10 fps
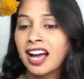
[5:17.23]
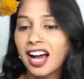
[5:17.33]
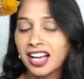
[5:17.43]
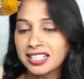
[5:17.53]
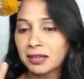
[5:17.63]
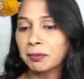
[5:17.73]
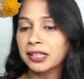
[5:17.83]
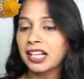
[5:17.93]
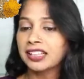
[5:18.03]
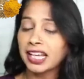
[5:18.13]
Hi
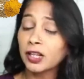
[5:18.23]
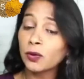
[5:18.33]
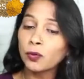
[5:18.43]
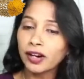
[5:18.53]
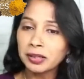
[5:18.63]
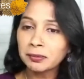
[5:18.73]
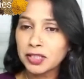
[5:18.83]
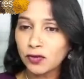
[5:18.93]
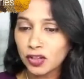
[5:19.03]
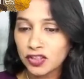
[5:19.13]
Sampada, thank you very
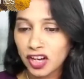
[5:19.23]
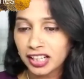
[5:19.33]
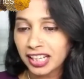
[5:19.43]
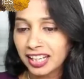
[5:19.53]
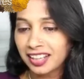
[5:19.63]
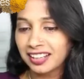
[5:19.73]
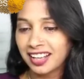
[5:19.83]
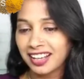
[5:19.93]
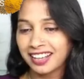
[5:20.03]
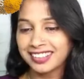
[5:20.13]
much for joining in,
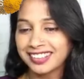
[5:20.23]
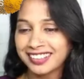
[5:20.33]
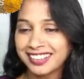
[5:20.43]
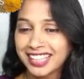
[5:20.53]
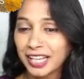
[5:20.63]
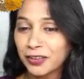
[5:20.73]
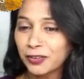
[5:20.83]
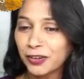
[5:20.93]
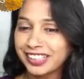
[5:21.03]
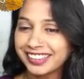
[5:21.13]
and thank you
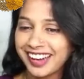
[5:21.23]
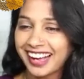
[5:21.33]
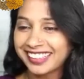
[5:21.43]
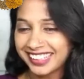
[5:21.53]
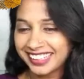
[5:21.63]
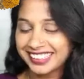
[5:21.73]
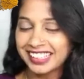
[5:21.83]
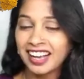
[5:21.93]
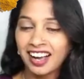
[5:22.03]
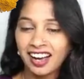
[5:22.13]
for interacting.
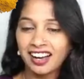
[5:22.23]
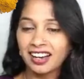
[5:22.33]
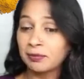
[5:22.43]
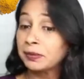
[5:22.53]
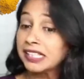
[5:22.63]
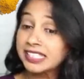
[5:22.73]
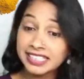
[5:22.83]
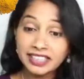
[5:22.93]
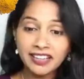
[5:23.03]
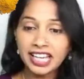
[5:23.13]
Please
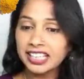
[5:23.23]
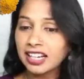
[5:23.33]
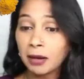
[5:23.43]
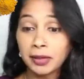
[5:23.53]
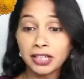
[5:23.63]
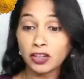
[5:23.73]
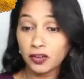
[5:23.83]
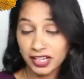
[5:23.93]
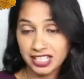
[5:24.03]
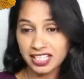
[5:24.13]
leave any comment or
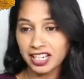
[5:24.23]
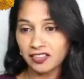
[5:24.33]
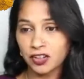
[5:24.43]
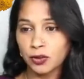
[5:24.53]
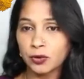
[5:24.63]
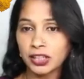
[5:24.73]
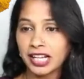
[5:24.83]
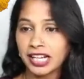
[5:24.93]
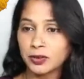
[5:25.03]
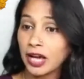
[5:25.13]
question if you would
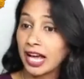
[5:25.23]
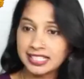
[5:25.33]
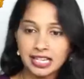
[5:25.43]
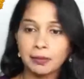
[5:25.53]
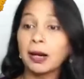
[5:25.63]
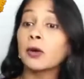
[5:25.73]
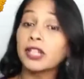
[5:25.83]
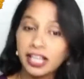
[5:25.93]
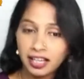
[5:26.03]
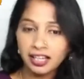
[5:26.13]
like to ask about
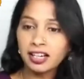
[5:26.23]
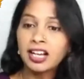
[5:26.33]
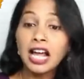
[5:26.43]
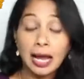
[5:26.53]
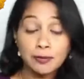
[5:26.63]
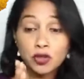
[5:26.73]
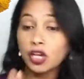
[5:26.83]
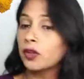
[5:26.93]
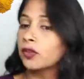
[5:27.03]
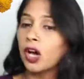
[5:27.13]
hing. I'm
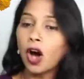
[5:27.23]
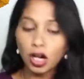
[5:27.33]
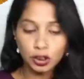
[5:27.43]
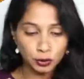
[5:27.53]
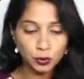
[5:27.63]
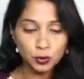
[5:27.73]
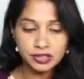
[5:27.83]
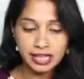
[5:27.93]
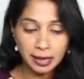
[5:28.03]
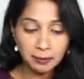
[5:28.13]
sure we all use
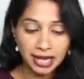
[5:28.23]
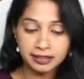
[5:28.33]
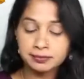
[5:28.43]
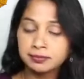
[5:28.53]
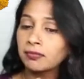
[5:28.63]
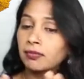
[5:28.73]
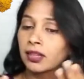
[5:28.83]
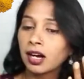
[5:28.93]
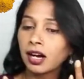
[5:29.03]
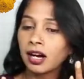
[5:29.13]
them, and
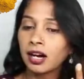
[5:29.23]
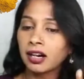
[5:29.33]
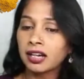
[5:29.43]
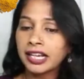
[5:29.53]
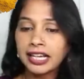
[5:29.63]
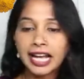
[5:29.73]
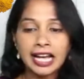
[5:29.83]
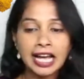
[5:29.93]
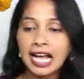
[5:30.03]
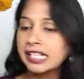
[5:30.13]

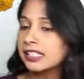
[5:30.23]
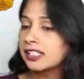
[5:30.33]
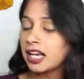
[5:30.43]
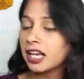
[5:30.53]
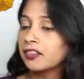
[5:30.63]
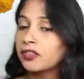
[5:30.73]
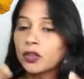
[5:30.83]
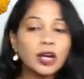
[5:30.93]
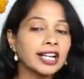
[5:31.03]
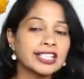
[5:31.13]
have, if you
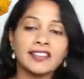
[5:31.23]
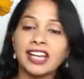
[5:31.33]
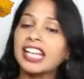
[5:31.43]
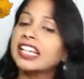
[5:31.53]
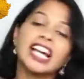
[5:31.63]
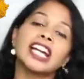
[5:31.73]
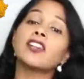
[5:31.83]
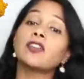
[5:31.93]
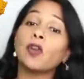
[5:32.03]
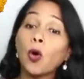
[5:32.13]
guys have any kind of
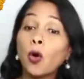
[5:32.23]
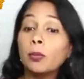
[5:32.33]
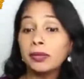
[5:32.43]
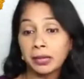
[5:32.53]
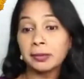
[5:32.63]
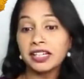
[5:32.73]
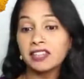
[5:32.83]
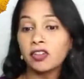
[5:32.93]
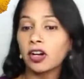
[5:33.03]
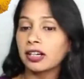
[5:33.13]
home remedy
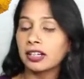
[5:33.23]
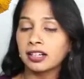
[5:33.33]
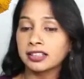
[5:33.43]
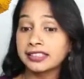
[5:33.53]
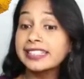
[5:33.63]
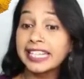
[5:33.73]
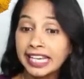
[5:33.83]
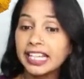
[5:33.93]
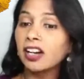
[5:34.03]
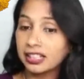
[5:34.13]
for this
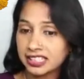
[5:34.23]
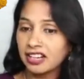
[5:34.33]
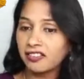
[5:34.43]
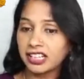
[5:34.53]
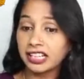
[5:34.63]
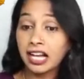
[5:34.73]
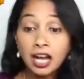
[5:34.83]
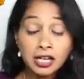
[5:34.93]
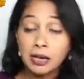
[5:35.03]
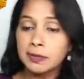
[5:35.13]
hing or Asafetida,
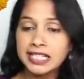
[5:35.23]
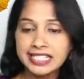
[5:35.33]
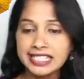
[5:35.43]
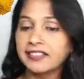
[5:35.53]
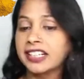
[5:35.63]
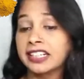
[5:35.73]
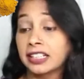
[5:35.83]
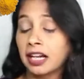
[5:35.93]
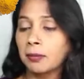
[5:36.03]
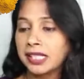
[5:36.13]
please leave it in the
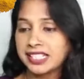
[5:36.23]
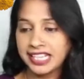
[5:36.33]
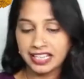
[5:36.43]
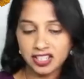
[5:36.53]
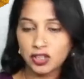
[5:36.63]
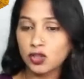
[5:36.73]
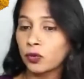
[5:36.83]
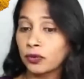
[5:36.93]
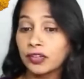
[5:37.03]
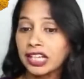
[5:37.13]
comment section so
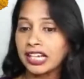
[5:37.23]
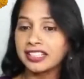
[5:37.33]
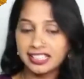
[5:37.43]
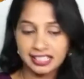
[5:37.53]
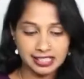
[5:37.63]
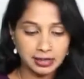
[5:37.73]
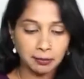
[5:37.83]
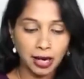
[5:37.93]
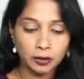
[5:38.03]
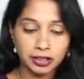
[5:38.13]
we can discuss
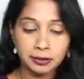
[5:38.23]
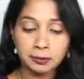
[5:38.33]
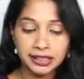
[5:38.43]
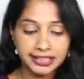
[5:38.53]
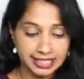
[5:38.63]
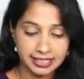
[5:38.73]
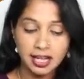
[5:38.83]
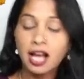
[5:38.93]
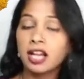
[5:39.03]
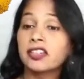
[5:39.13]
about it. But yes,
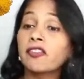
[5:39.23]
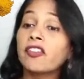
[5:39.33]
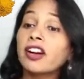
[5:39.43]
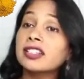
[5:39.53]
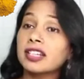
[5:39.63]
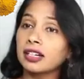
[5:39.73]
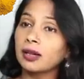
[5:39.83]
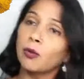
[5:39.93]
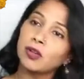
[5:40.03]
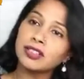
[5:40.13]
the first and the
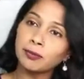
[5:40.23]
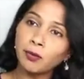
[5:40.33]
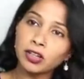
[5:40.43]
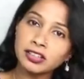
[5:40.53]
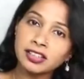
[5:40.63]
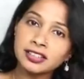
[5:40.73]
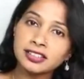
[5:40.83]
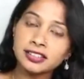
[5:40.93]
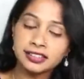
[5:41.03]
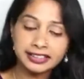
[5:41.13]
most important
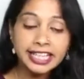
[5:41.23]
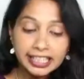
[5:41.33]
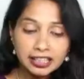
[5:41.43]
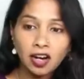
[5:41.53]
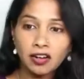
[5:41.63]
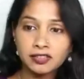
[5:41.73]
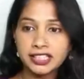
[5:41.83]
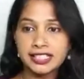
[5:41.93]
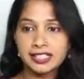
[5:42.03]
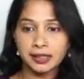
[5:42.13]
thing of
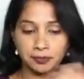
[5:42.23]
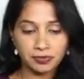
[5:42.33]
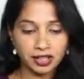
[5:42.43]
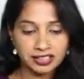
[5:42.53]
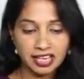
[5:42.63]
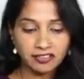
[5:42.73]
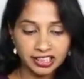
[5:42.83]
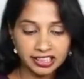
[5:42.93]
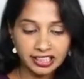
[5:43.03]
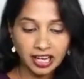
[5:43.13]
this
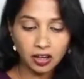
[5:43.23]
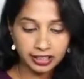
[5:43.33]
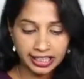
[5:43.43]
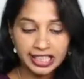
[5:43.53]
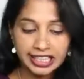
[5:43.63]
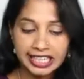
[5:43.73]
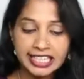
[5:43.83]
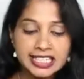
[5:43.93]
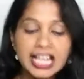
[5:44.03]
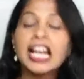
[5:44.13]
Asafetida or hing
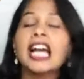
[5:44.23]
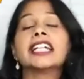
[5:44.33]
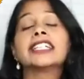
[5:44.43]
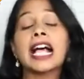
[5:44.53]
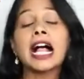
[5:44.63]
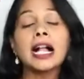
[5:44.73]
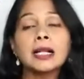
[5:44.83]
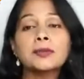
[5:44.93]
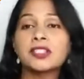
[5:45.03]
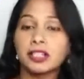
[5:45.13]
is it
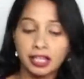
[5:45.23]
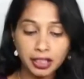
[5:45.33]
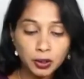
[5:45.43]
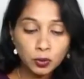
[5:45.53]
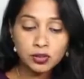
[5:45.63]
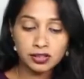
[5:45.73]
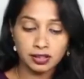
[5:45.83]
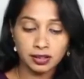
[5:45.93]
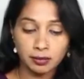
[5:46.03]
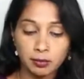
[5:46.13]
helps reduce
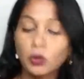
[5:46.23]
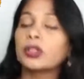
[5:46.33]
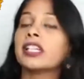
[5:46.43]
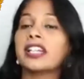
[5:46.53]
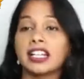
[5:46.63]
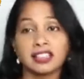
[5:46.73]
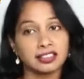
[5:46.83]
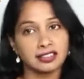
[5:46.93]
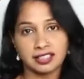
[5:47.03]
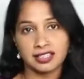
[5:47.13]
bloating and
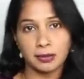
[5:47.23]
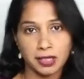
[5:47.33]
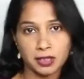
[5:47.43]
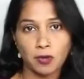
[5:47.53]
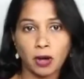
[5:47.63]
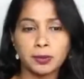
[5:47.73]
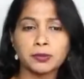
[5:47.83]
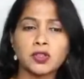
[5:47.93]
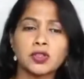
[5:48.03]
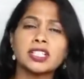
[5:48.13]
other stomach
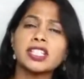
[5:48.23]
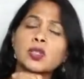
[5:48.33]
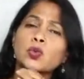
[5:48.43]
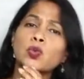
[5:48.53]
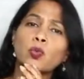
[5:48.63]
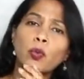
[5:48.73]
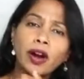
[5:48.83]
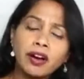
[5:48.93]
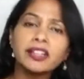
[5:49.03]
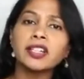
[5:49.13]
problems. So this is
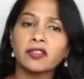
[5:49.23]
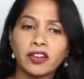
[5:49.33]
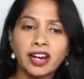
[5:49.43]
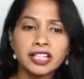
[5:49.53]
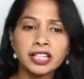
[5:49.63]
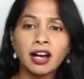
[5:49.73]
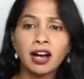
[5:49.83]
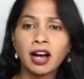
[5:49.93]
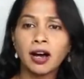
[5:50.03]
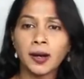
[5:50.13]
very
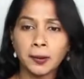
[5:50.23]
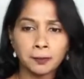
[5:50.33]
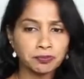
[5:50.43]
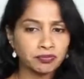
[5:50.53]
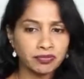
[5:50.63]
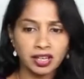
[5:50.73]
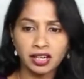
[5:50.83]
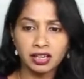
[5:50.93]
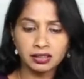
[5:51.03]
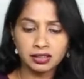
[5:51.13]
um,
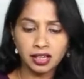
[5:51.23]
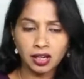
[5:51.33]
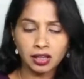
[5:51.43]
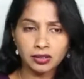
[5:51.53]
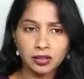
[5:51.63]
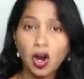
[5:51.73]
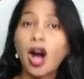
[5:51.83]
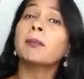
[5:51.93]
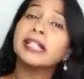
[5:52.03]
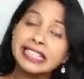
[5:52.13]
uh,
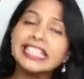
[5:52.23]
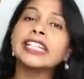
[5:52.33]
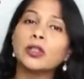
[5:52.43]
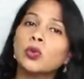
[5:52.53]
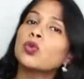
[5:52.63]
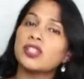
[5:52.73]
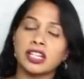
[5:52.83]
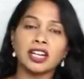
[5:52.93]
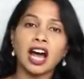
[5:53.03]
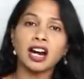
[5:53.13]
commonly used
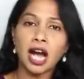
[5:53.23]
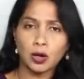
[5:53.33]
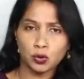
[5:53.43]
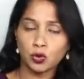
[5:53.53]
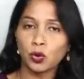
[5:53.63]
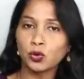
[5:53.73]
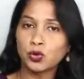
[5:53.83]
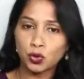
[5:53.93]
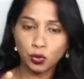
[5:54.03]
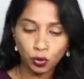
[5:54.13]
in our
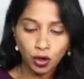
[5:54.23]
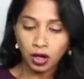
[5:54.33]
households to